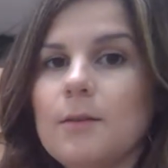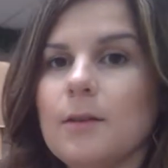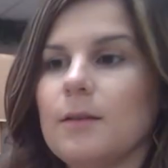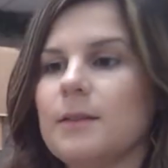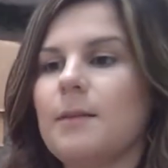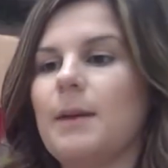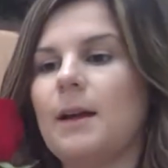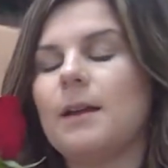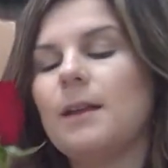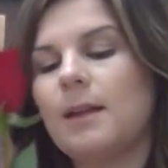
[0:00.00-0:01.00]
I'll stand
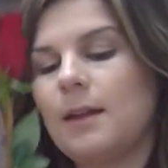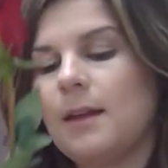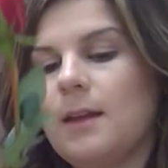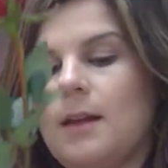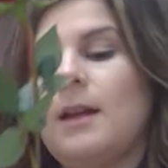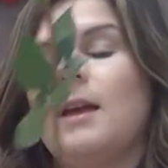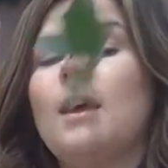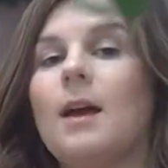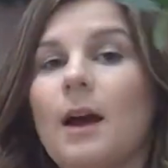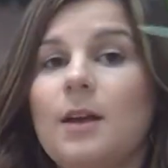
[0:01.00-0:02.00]
back.
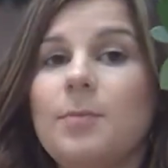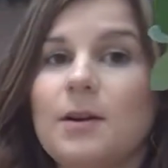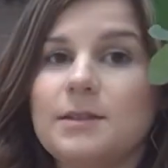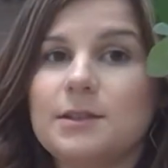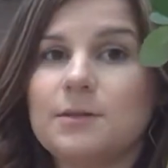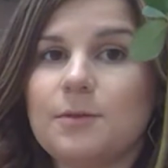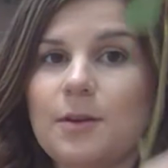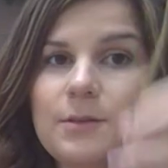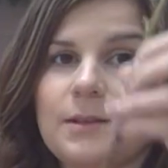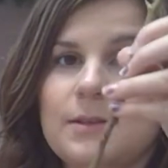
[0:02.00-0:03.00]
How you process the
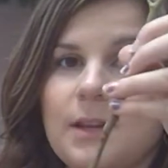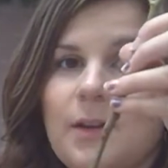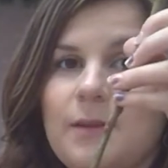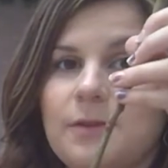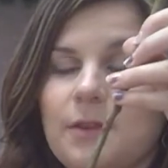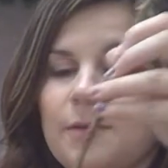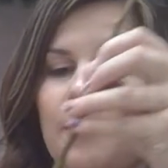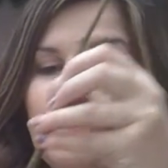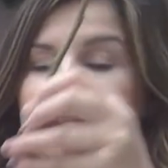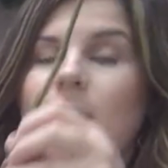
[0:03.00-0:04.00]
rose is that you have to look
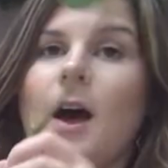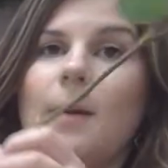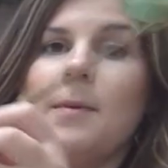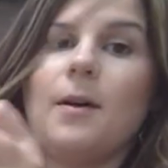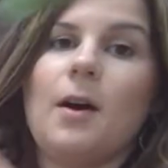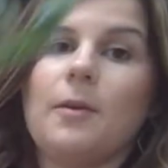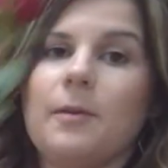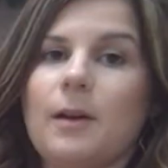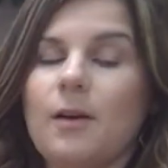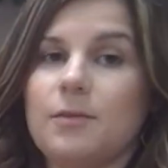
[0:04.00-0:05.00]
from the top, from
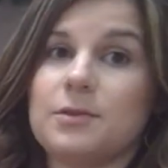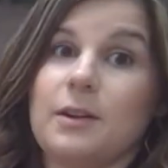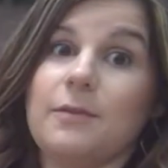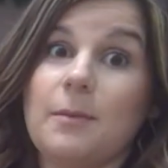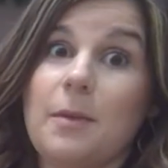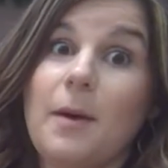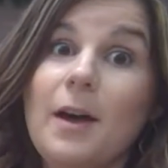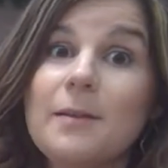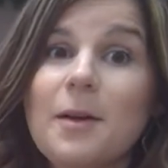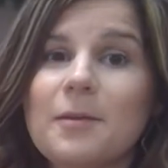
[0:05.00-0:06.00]
the
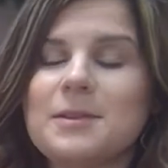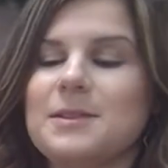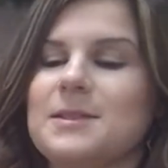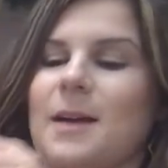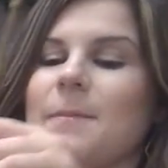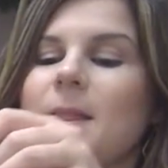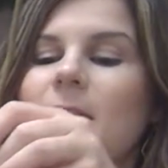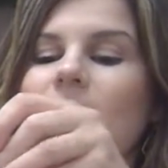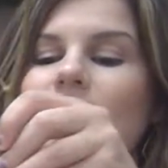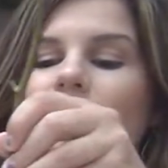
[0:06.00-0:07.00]
bottom all the way to the top.
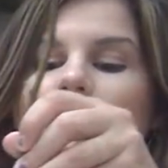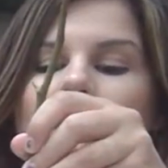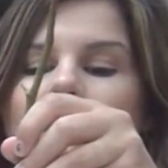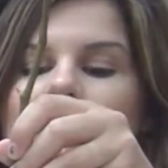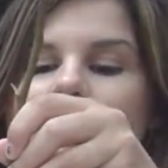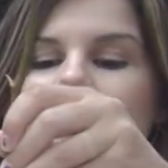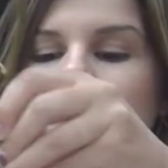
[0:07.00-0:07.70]
All of these